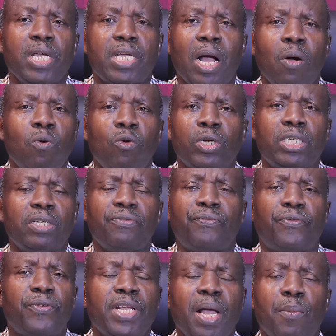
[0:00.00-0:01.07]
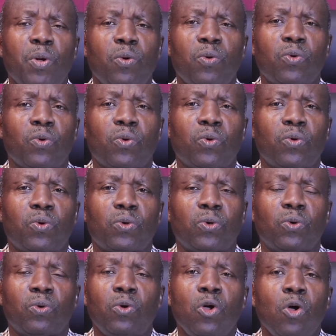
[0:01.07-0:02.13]
yahoden firi nyame hon
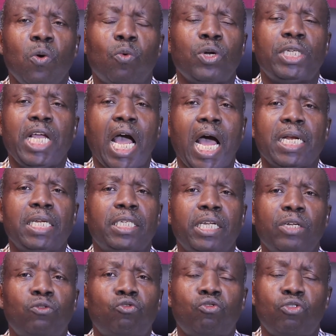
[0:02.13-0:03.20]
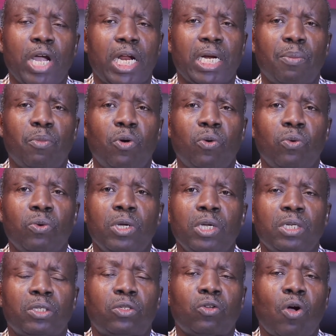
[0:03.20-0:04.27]
konkono wo de ha ne se tuanamon
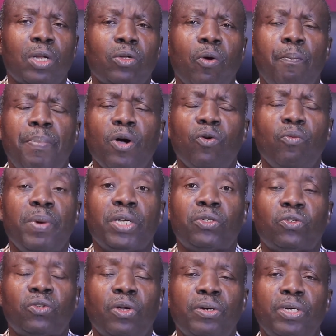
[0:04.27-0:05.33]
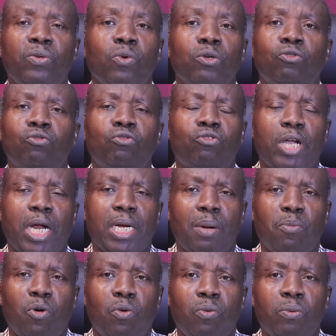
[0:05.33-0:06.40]
so ano pe wo be sori no
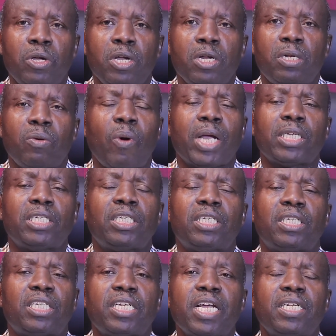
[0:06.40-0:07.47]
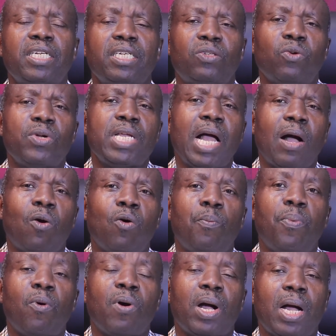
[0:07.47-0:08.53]
tuanamon ne wagye di so
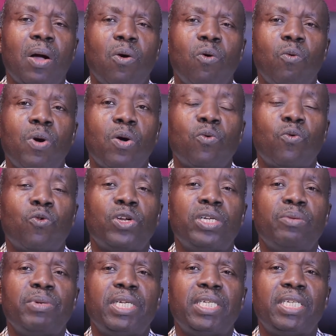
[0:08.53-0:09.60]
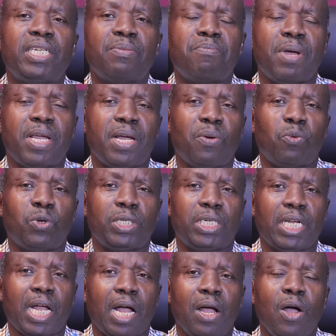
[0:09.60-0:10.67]
nyankopon kan ho ankoni mi di be ye wo
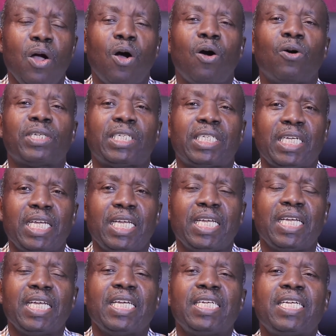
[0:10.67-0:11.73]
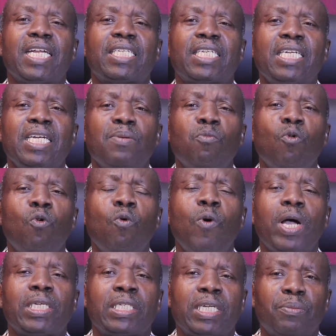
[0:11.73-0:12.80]
dia o se ye te mu ho
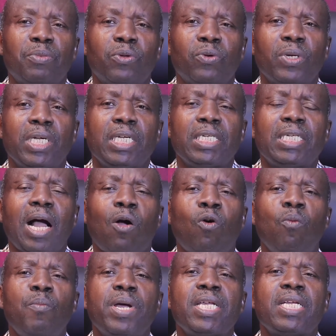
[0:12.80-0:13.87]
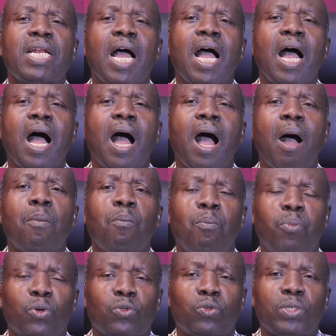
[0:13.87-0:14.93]
asem no yakoma nyina
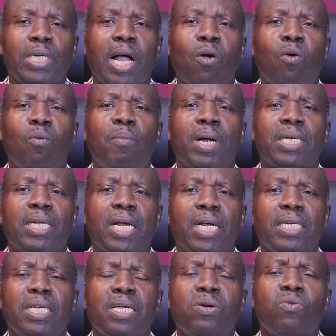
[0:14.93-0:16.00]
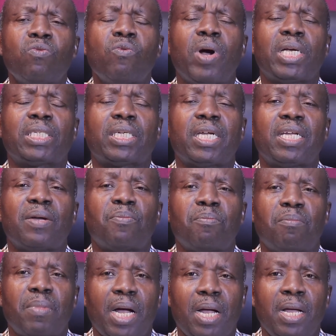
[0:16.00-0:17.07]
boto yakoma nan ehu ahye ye
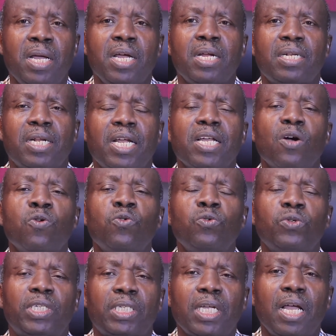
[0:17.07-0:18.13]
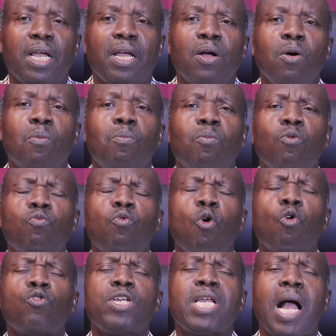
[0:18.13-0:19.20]
ma na ye hunu se mu wo
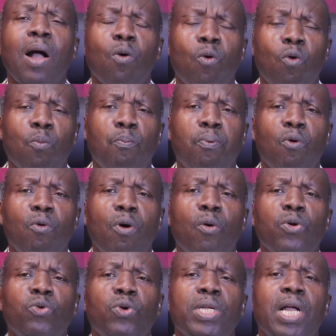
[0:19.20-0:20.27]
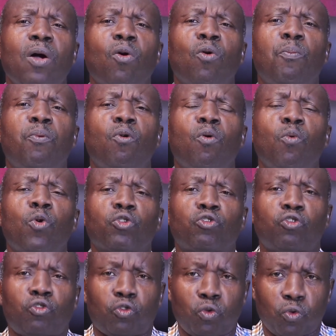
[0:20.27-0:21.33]
onyankopon o ye onyankopon wo
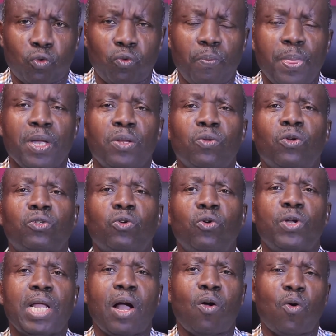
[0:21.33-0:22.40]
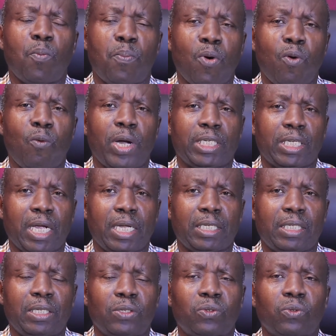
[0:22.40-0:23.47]
soro. Also, when Yangupon was
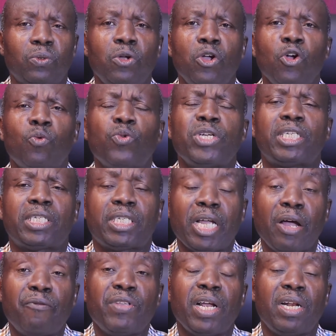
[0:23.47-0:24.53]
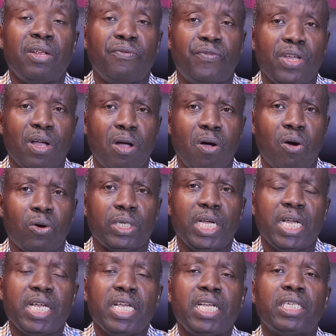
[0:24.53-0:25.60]
asking, so we serve the living God.
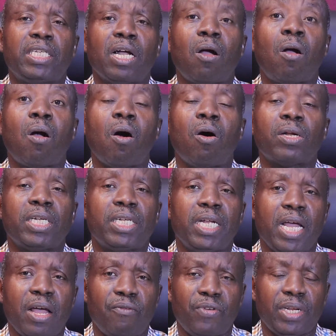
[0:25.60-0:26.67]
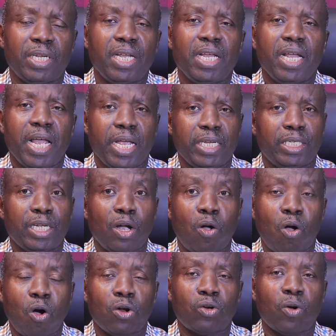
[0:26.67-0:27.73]
He is the God in heaven and he is the
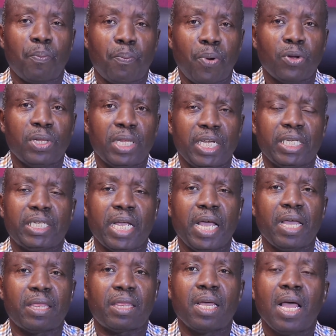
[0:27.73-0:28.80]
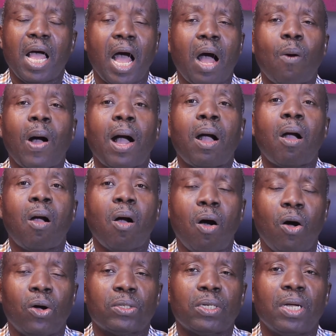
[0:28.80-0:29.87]
God upon this earth. Our
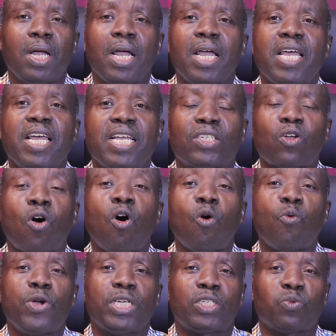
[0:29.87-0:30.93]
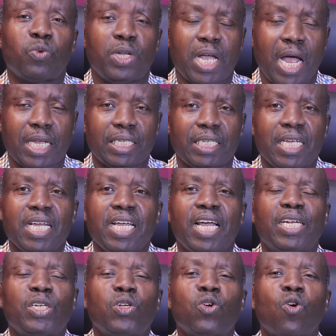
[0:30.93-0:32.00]
God is always with us
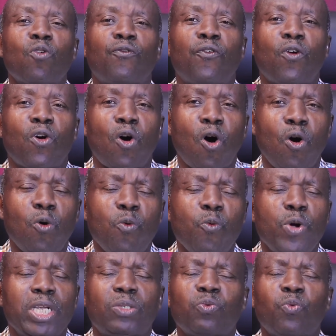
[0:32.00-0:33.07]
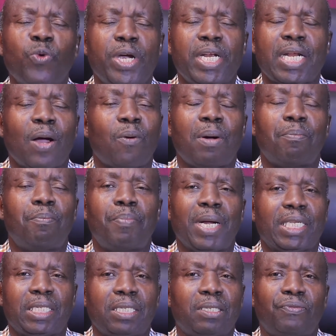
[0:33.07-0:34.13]
and he will for always win our
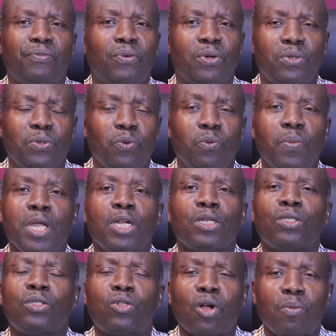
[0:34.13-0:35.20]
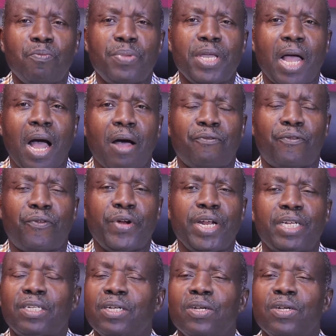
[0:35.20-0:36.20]
battle for you. Don't be afraid.